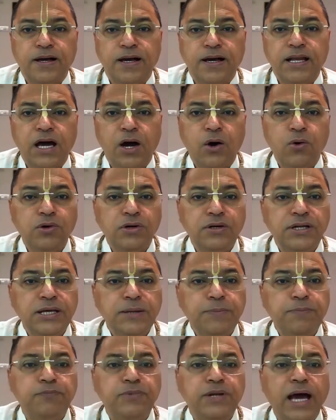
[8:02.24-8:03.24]
and how
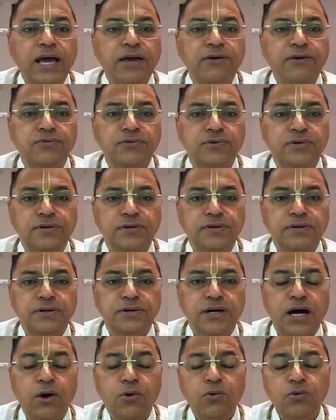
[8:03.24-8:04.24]
deeply
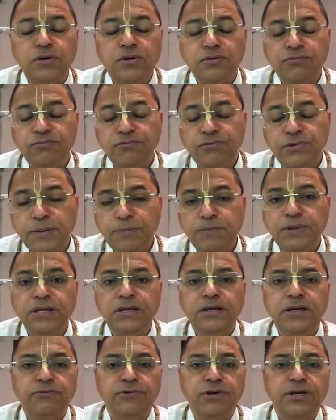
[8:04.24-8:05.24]

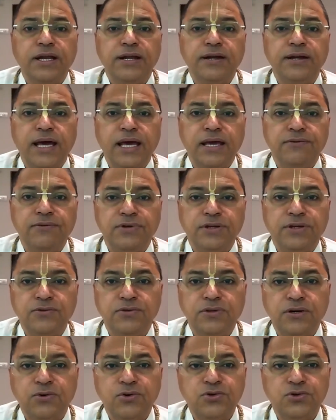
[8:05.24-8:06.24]
we can dive into
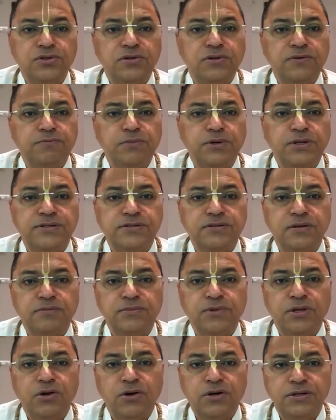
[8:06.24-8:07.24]
the ocean of mercy
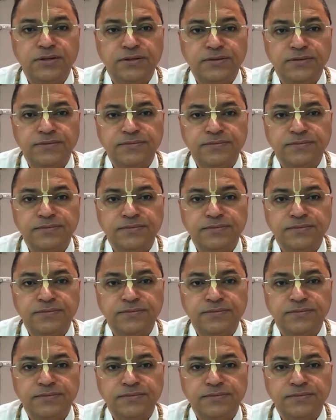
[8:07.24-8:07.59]
of the Lord.